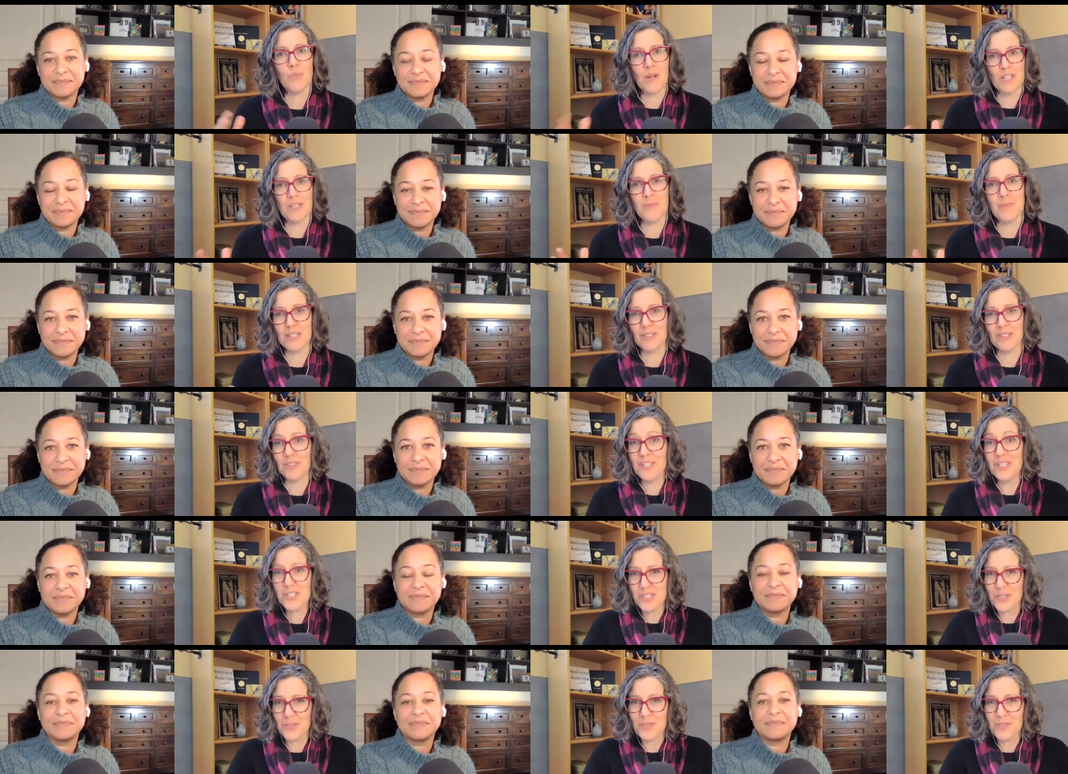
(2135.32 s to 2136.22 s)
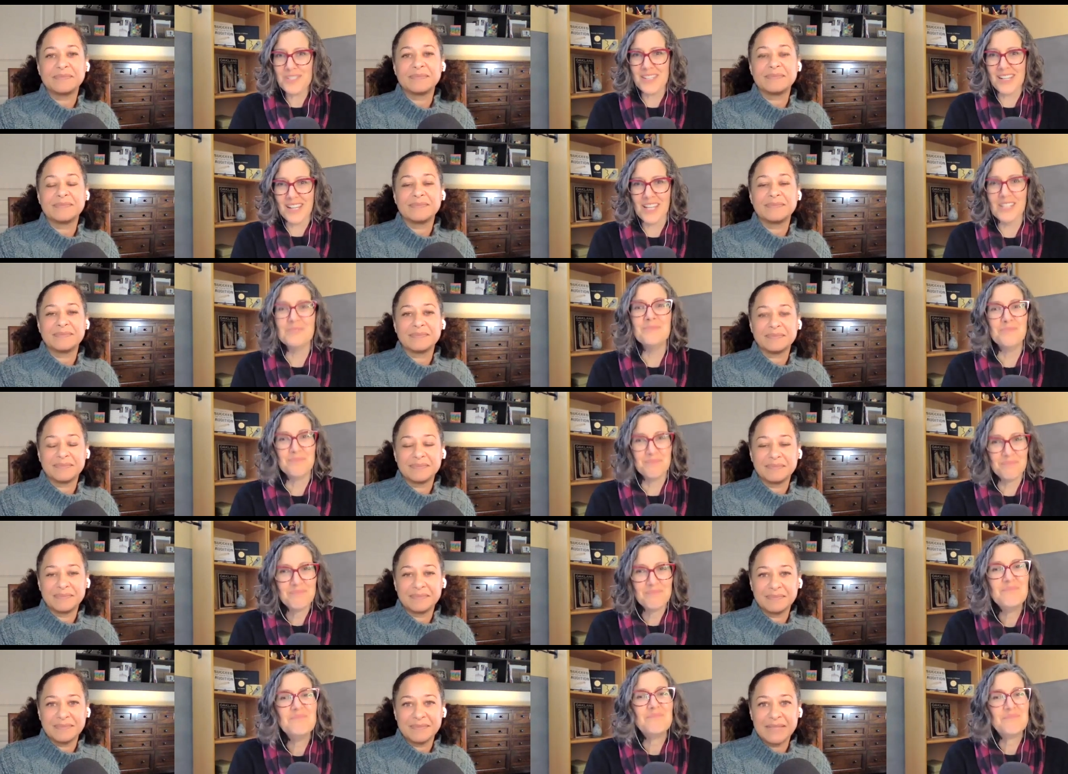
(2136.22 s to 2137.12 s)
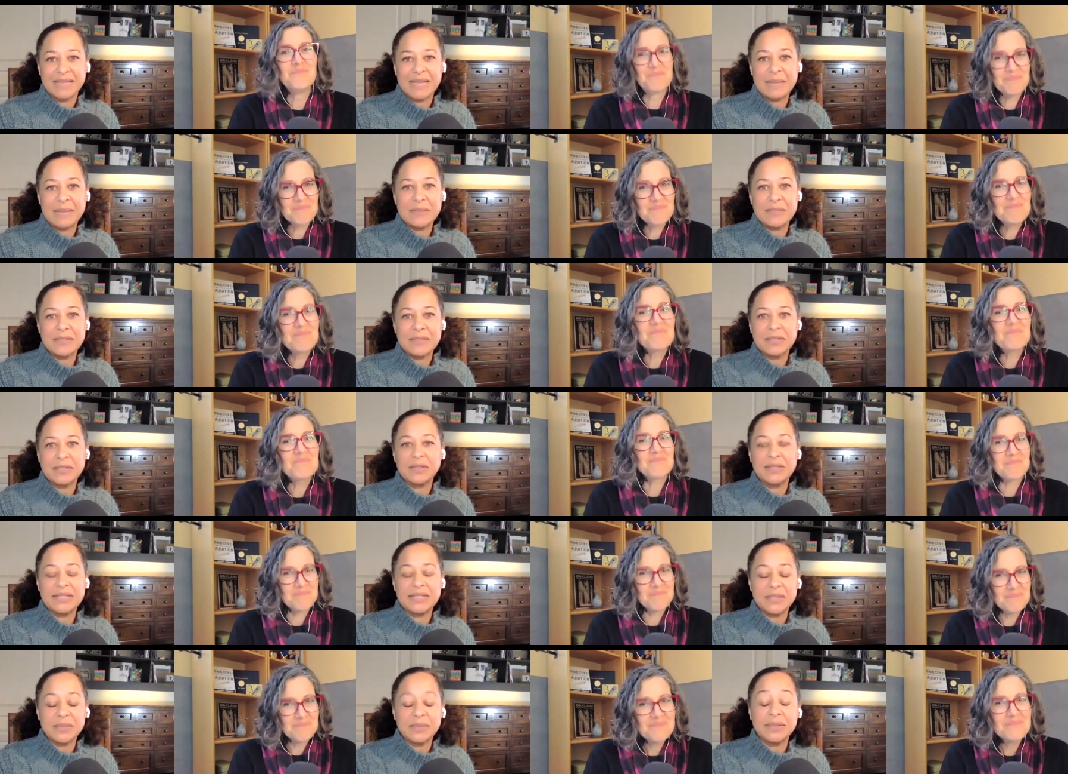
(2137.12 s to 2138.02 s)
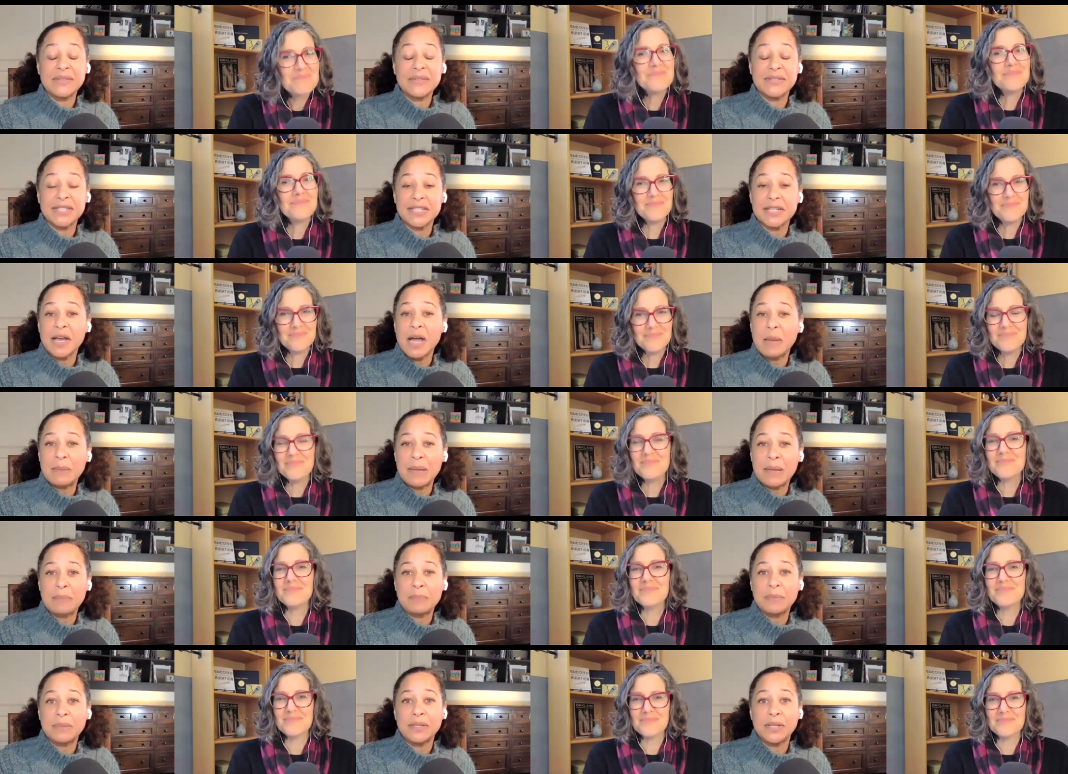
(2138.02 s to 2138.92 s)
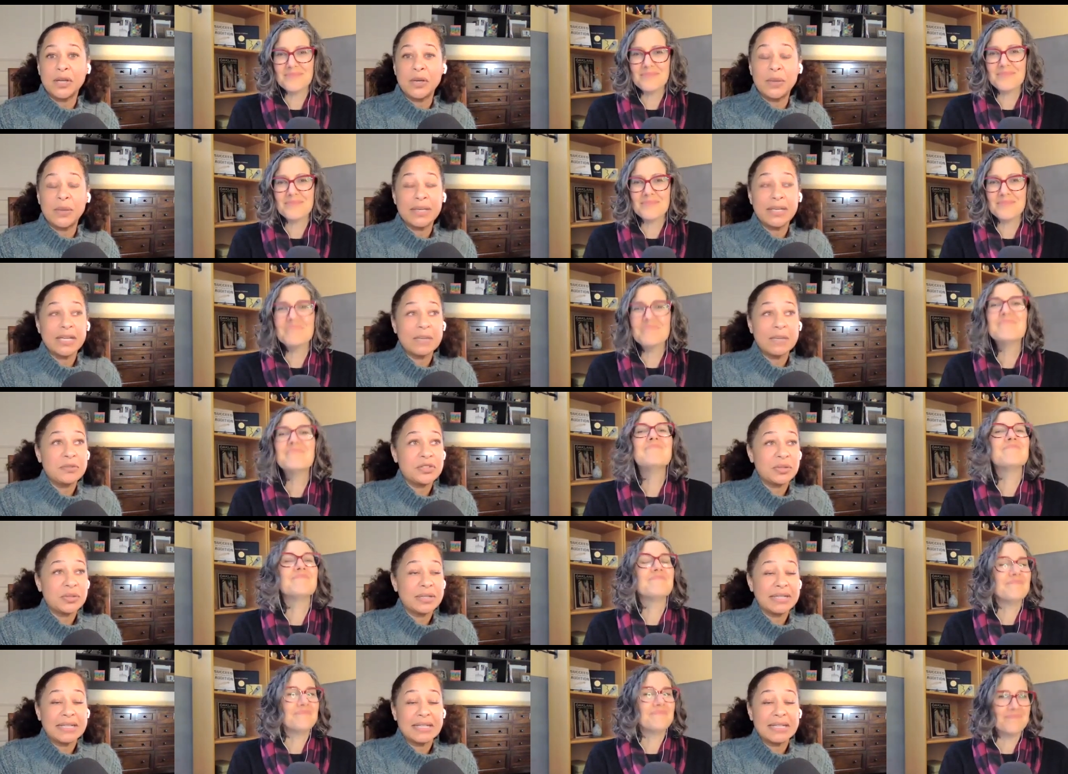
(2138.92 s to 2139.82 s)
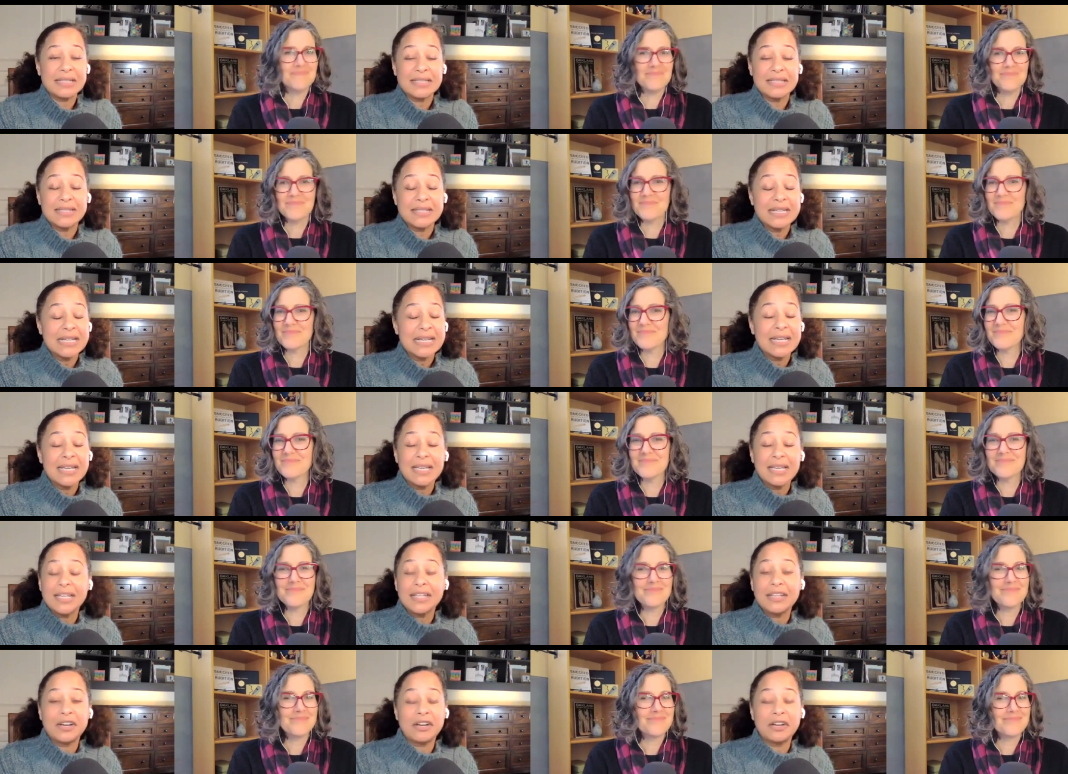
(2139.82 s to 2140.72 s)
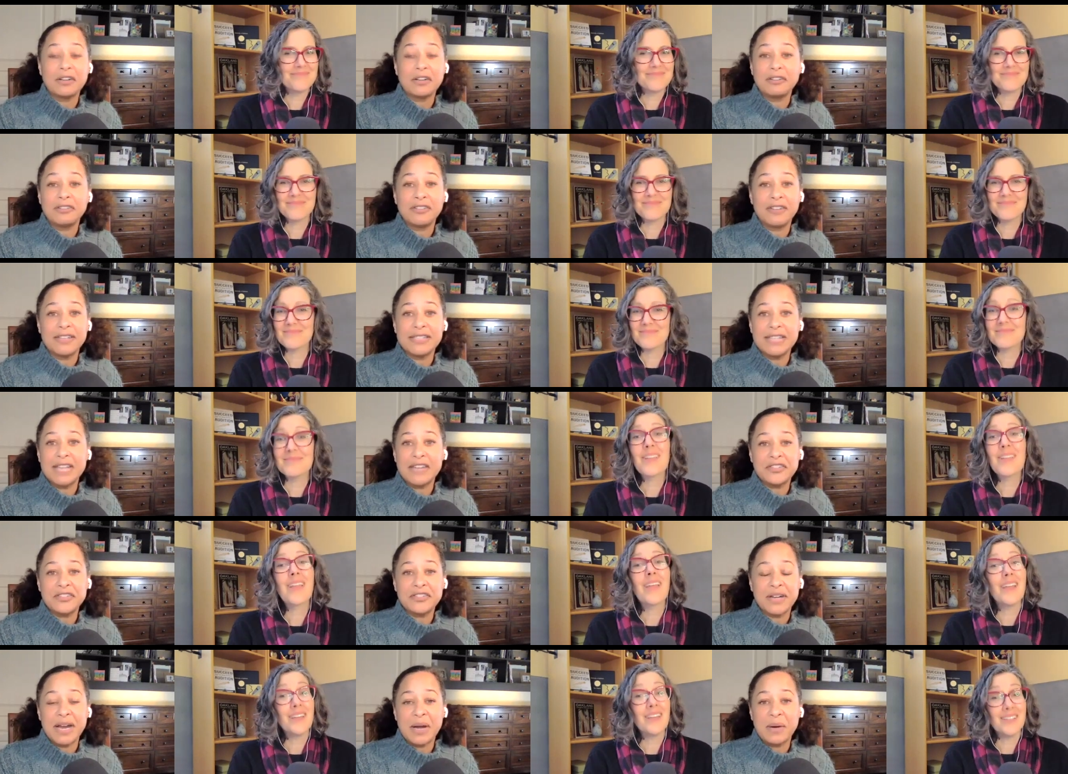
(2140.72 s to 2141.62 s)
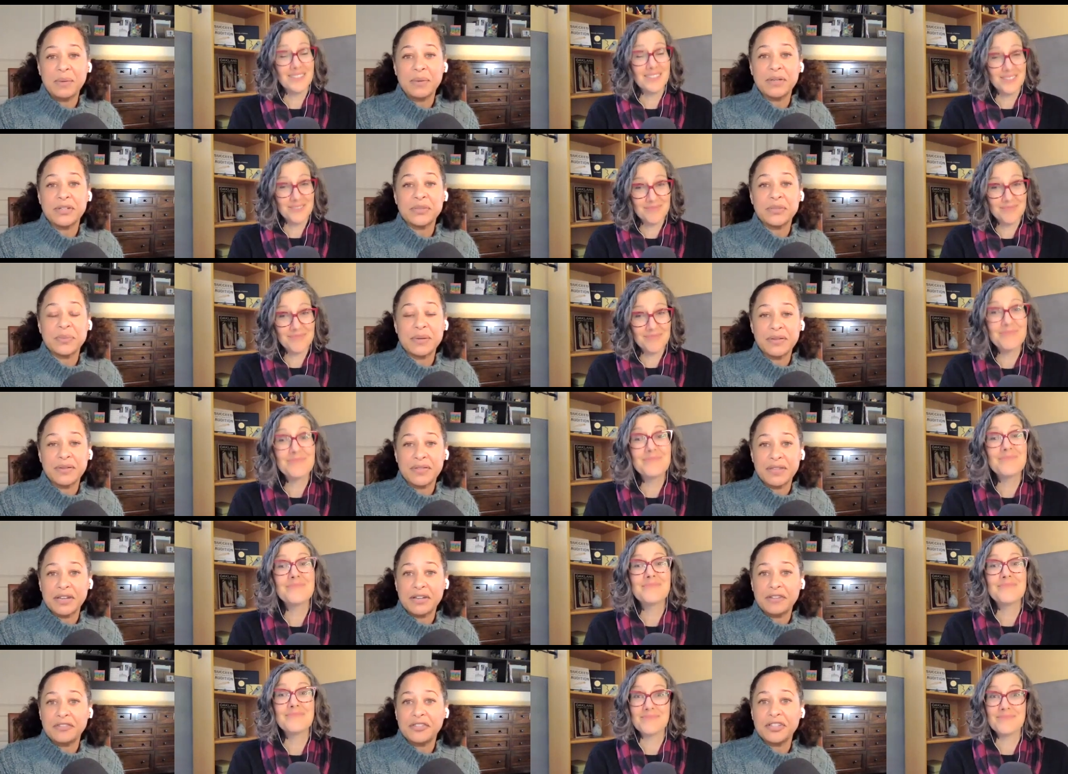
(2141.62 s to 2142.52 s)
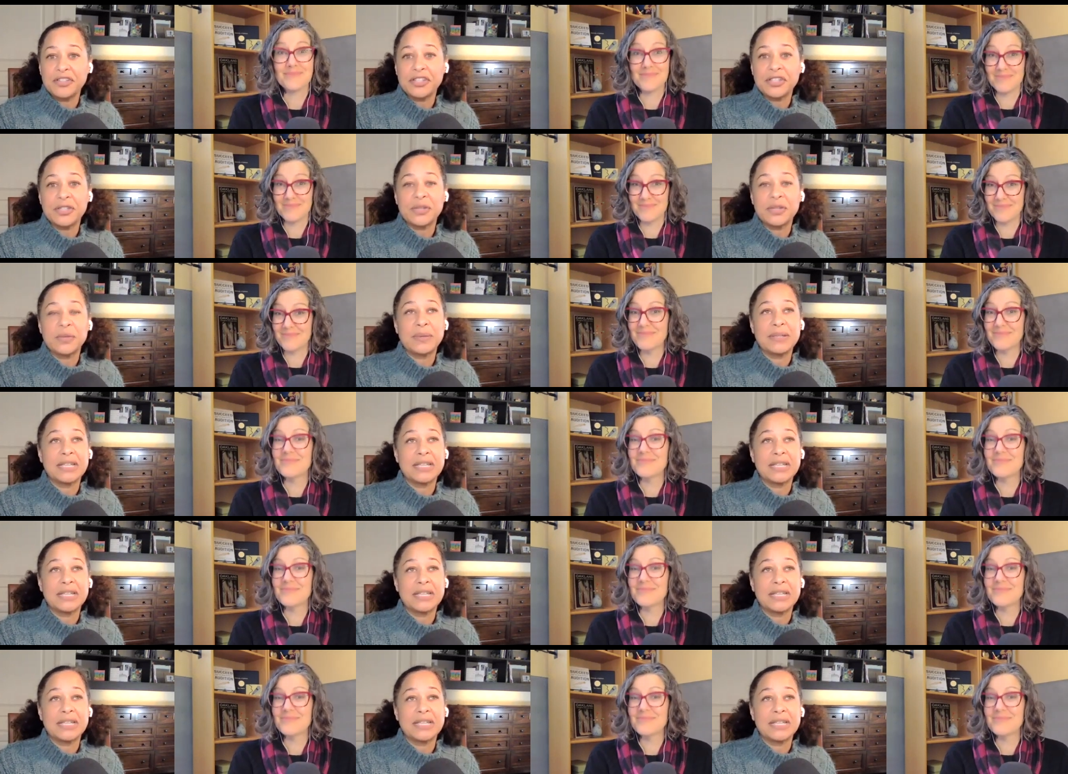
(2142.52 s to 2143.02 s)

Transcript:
Speaker 1: monumental issue, isn't it?
Speaker 2: Absolutely. So leave us a comment below and come join us in our Girlfriends After Hours. We are there for you. We